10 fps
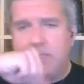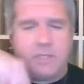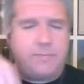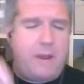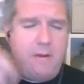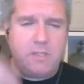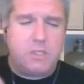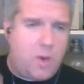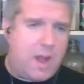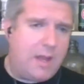His experience
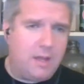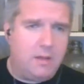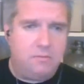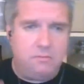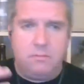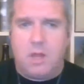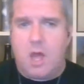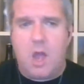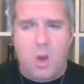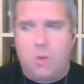was quite
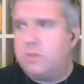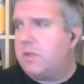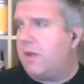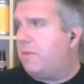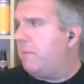low and stuff.